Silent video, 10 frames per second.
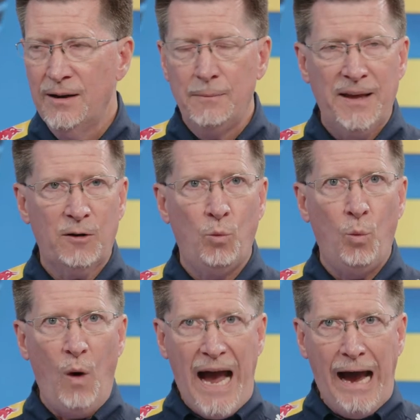And I'm like,
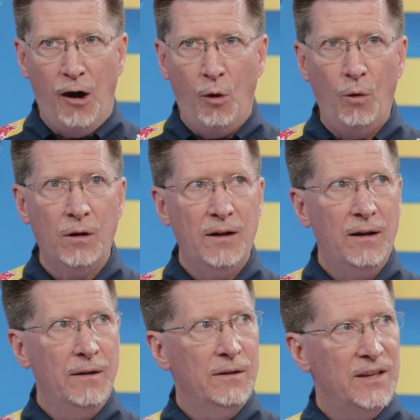wow,
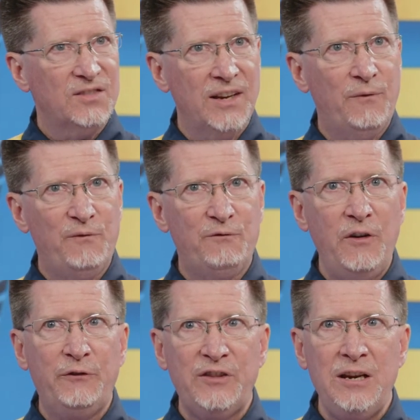that's like
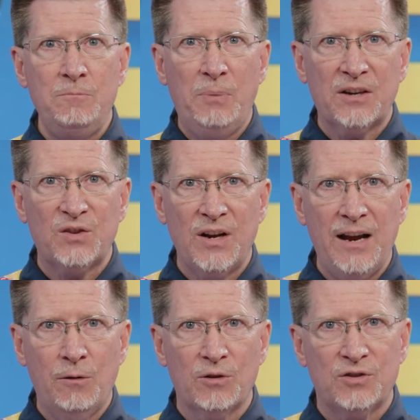$15 an
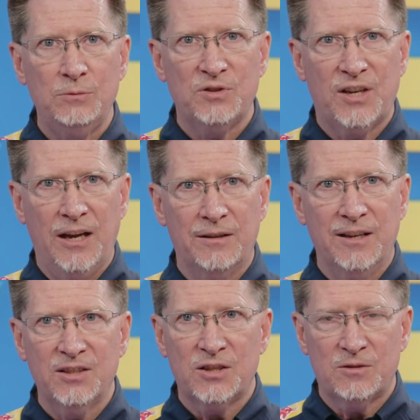hour she was
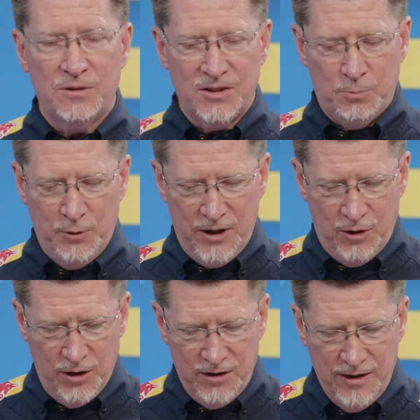getting. That's pretty
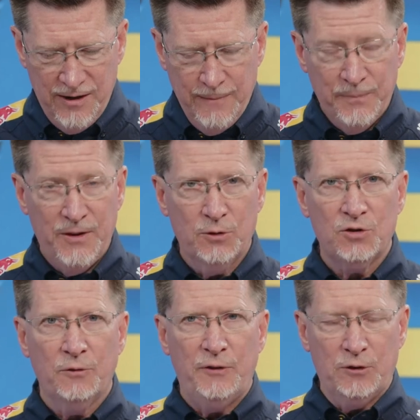good.
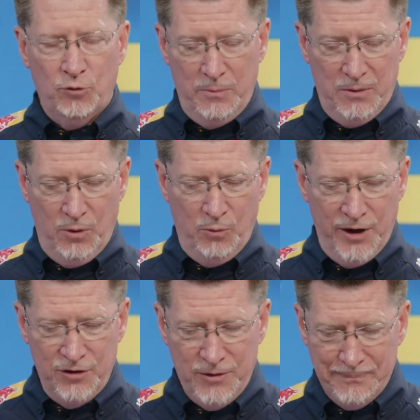There's your federal minimum
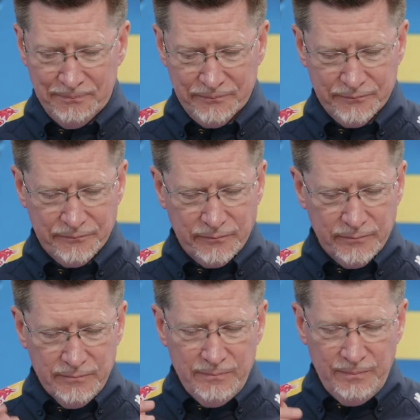wage.
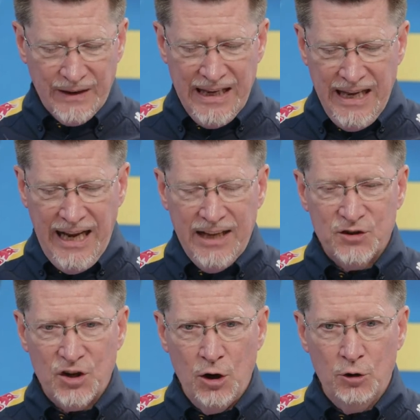
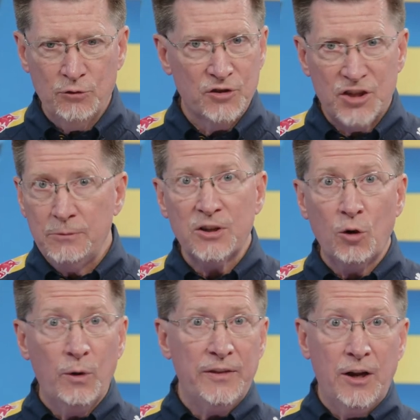And so she would
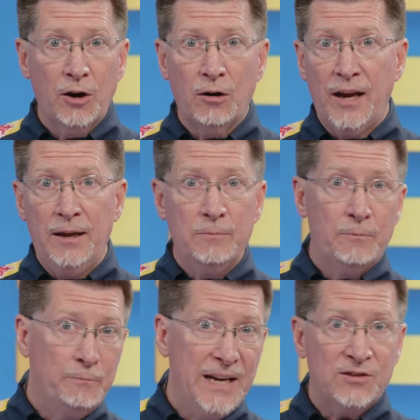go in there
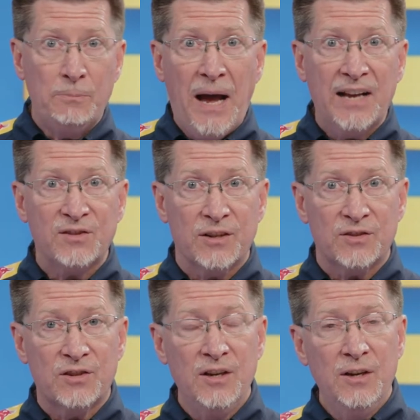and make
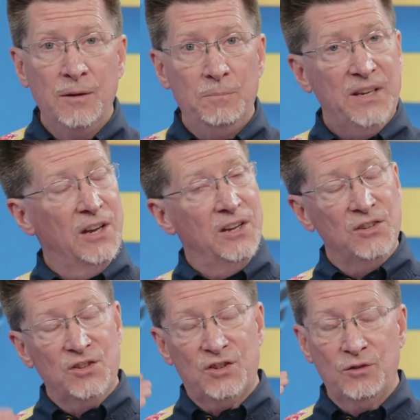deposits
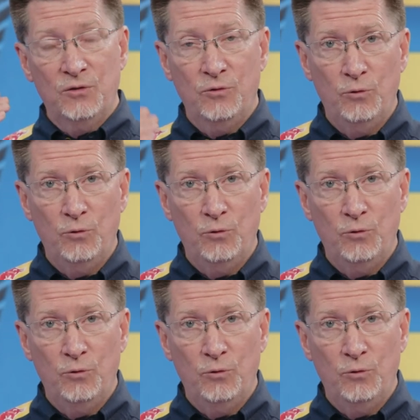because